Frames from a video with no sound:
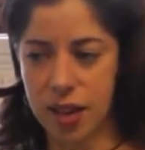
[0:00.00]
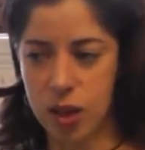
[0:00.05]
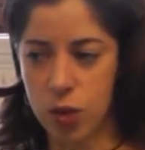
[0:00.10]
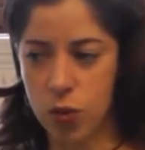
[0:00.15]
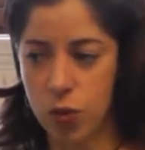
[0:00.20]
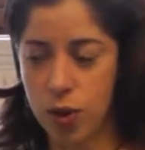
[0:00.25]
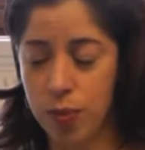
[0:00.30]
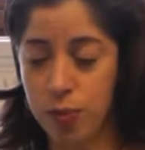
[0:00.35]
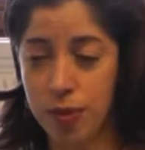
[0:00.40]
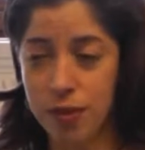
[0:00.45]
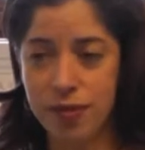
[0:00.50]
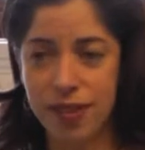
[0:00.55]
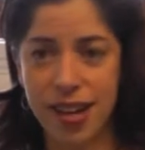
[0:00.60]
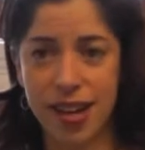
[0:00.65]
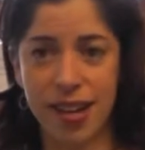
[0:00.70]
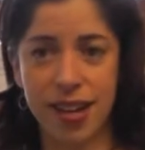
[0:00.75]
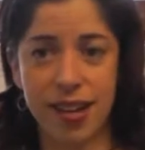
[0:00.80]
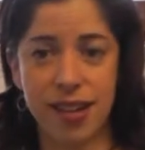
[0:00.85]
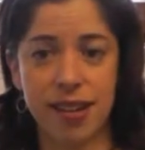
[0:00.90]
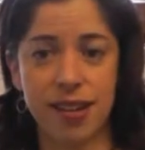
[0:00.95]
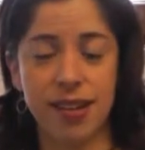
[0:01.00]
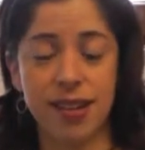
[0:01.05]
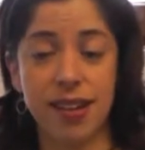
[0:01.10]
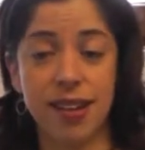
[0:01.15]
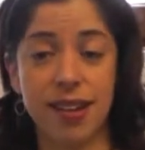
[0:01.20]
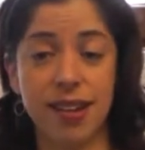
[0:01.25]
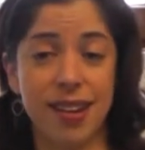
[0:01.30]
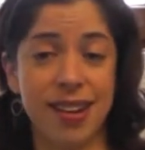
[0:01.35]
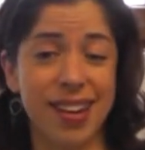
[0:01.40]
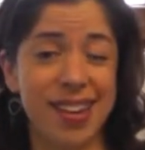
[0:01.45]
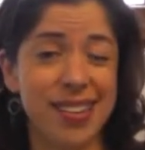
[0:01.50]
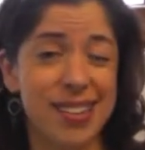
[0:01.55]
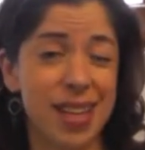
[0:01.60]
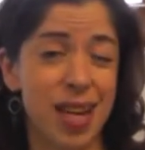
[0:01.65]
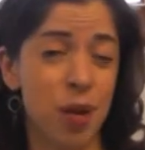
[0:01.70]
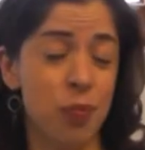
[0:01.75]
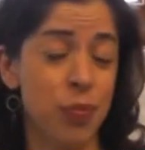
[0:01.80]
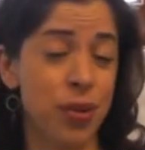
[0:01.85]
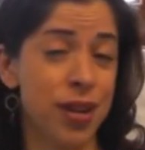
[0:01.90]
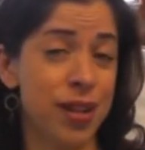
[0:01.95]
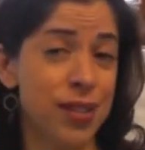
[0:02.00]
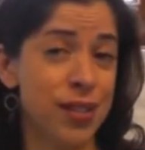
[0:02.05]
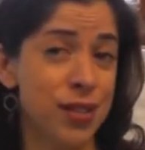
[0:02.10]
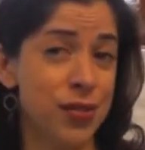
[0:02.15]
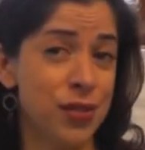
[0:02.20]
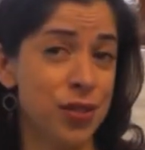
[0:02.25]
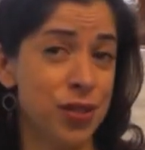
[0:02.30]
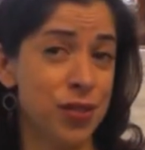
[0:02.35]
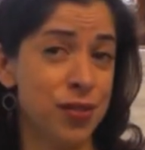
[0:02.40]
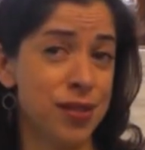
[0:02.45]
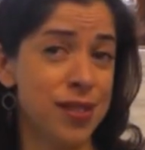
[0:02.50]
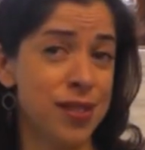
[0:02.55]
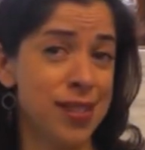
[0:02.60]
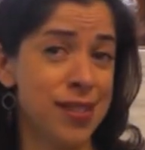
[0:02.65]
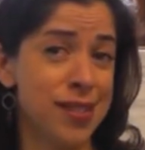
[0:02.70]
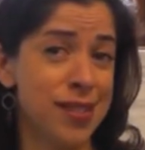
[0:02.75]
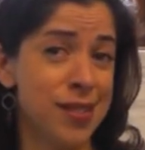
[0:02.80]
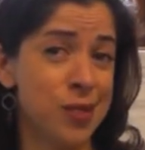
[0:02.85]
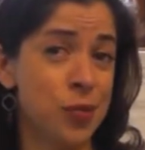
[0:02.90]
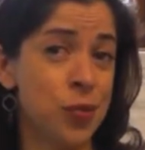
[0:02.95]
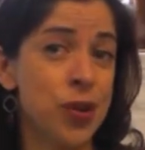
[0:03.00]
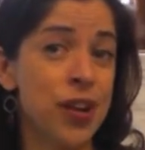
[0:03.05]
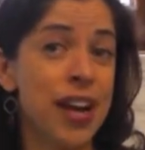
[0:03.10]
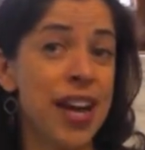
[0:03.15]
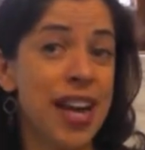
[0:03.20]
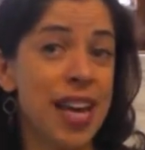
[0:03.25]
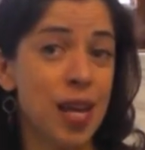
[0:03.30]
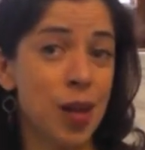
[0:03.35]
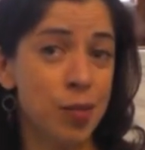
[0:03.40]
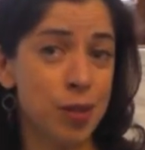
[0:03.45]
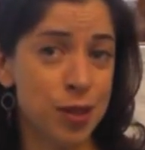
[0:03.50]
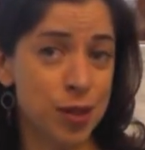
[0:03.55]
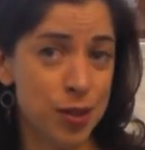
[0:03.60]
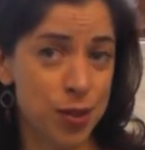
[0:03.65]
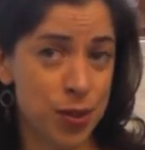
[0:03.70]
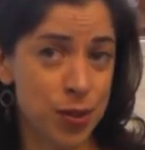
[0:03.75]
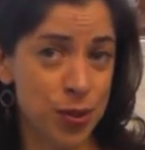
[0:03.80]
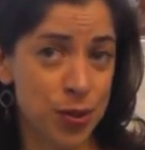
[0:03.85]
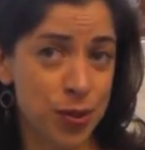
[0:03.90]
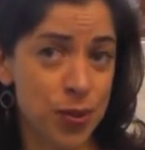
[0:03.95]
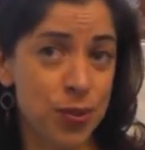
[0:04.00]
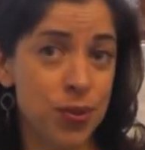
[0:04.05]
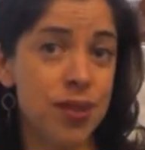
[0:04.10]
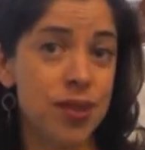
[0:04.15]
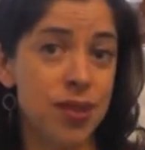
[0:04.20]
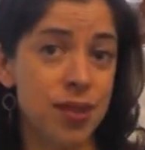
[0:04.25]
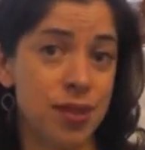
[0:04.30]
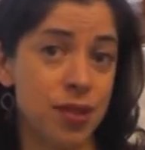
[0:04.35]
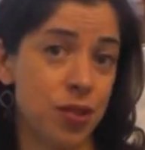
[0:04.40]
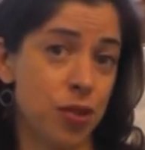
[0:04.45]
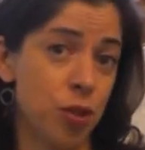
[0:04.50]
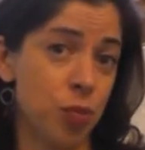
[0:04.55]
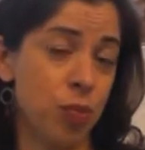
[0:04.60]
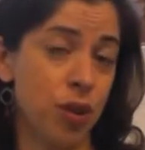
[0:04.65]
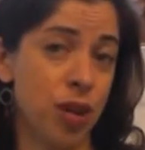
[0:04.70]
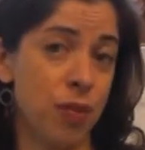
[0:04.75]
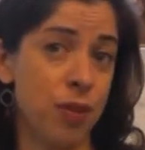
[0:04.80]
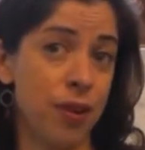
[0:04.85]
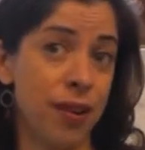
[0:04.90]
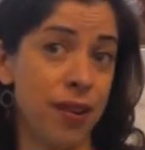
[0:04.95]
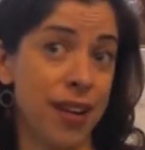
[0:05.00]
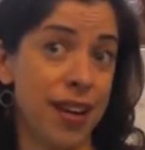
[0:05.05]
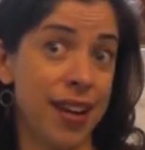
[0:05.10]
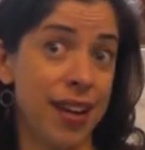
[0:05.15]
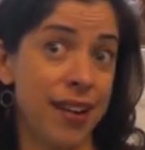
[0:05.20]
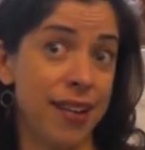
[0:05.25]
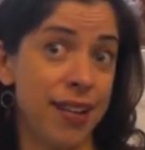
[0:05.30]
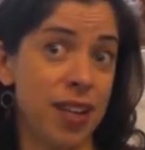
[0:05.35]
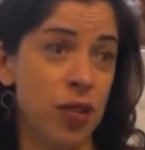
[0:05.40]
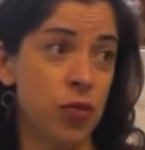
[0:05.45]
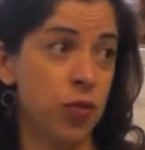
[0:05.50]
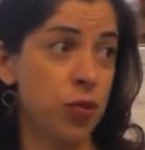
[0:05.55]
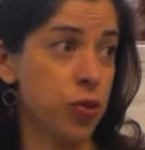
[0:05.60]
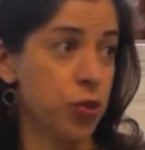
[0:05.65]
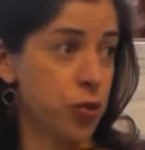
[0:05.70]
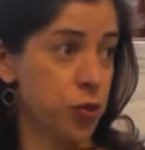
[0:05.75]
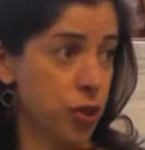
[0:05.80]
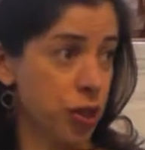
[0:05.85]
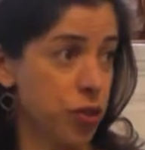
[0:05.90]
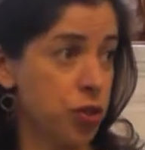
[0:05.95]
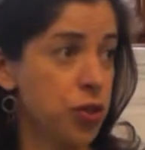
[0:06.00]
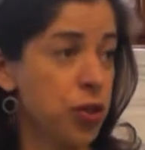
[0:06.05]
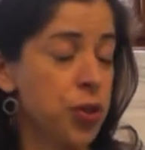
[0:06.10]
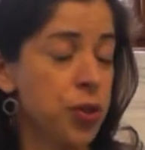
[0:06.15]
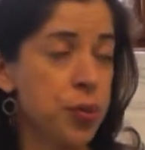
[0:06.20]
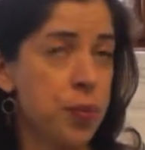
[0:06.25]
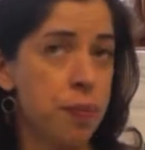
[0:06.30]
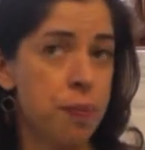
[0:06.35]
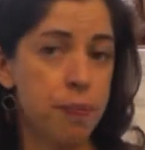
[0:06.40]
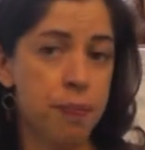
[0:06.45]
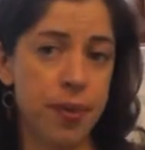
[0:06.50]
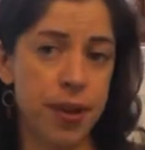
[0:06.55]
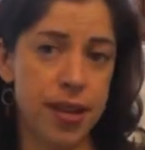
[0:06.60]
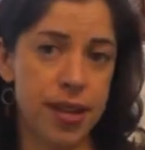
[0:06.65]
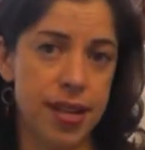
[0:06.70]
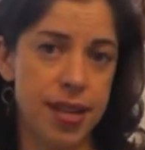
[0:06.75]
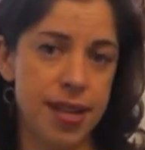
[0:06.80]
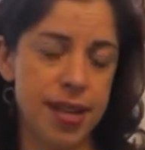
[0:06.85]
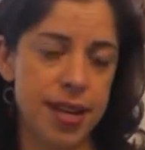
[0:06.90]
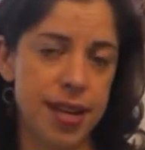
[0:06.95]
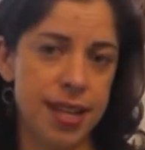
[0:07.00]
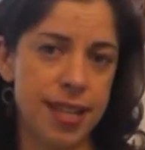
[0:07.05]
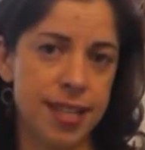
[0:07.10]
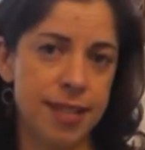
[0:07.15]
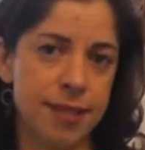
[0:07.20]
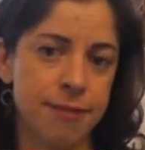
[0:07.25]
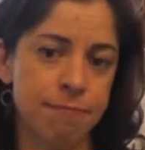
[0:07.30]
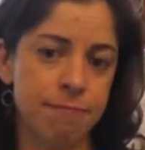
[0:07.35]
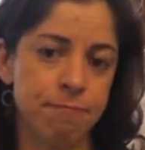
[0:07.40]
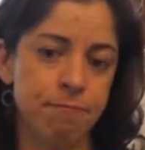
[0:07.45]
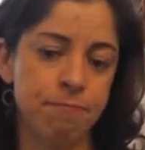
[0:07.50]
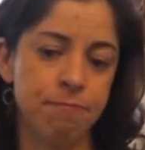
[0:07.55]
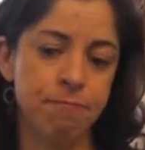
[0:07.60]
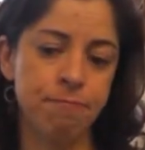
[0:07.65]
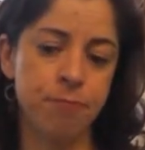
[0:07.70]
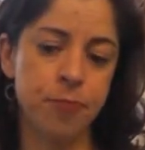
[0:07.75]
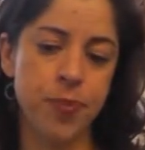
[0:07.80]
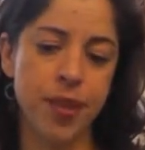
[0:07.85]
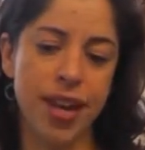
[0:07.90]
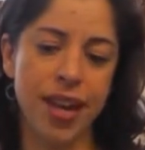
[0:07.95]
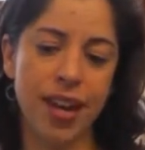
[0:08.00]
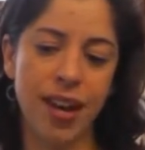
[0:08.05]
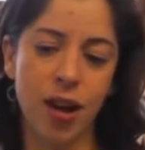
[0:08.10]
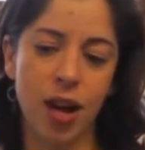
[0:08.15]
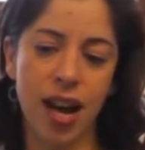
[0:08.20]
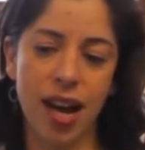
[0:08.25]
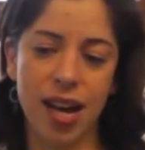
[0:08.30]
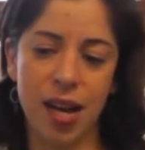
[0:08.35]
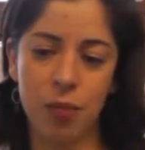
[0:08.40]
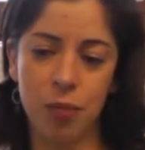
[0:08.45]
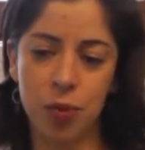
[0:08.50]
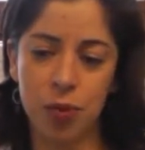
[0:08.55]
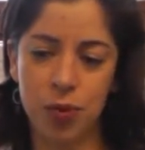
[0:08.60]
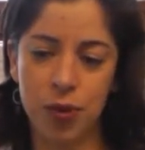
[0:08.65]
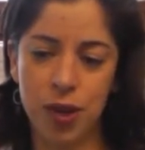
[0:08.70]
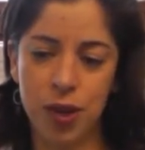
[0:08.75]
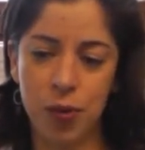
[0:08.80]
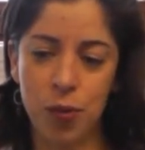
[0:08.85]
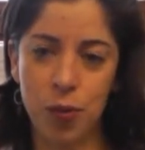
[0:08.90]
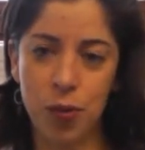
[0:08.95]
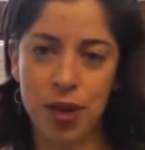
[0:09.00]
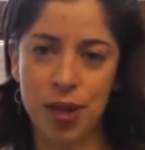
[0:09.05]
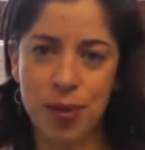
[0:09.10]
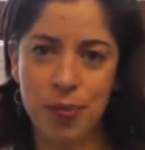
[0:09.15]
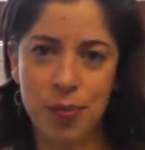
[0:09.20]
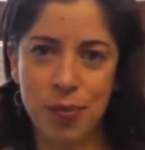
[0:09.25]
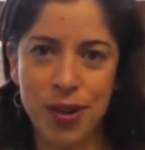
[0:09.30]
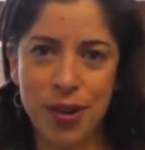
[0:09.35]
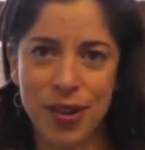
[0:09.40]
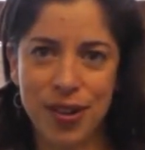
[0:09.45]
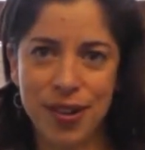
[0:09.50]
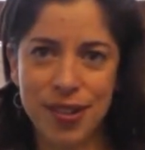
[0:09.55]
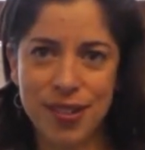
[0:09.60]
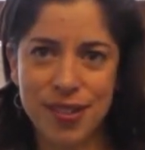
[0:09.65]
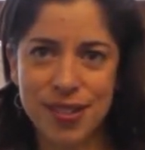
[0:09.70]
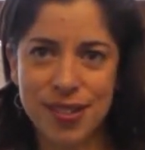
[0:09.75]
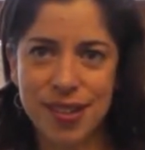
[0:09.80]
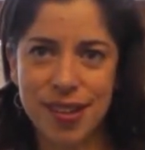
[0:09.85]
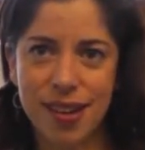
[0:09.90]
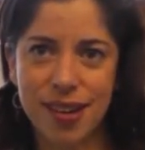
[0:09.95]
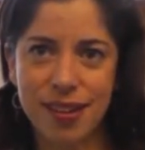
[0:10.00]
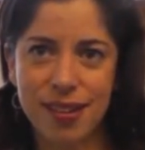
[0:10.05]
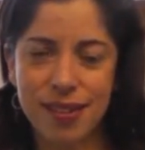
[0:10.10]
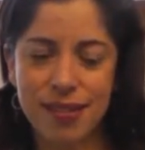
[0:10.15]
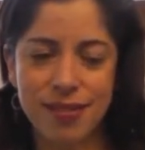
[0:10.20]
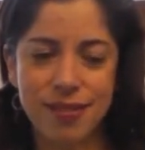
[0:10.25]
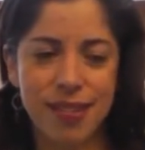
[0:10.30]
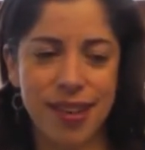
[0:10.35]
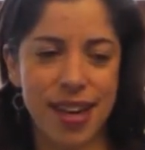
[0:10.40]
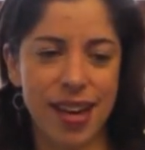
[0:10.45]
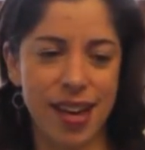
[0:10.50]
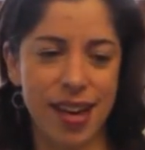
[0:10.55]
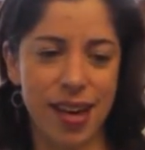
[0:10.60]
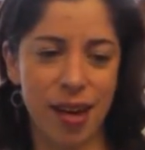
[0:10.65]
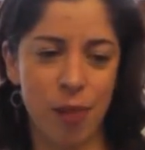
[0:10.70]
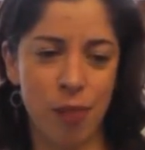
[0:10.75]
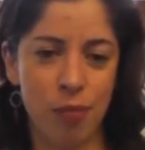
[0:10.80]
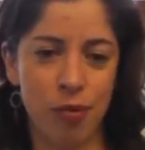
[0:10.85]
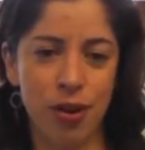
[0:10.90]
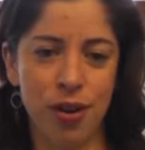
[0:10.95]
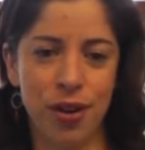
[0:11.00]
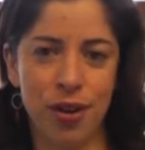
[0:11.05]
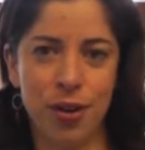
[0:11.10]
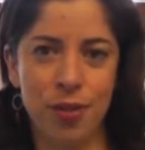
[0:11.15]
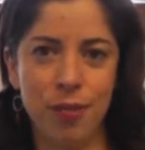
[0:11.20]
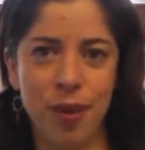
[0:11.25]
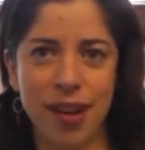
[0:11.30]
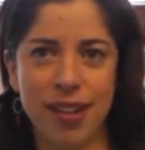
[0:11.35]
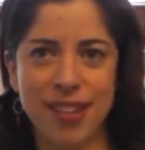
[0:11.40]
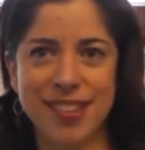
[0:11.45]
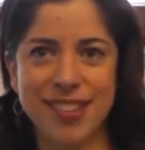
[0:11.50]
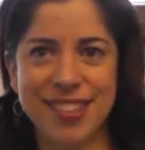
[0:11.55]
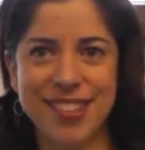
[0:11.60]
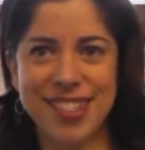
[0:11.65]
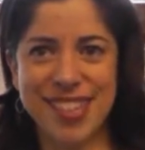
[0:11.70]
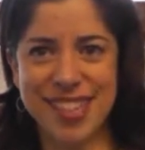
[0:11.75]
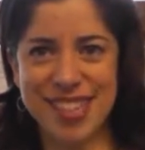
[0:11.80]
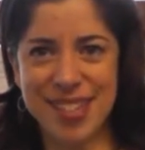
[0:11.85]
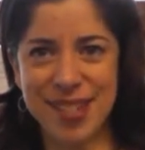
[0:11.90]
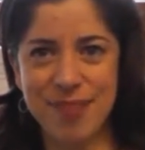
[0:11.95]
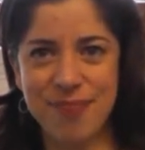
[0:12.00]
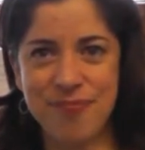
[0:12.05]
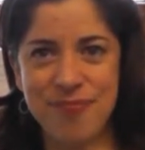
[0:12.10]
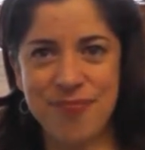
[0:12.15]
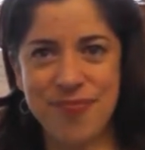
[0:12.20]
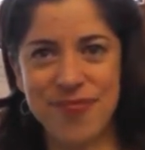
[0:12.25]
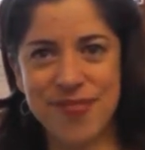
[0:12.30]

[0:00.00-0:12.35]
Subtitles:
We provide as comprehensive services as we're able to under primary care infrastructure, but I am only one part of a broader medical system.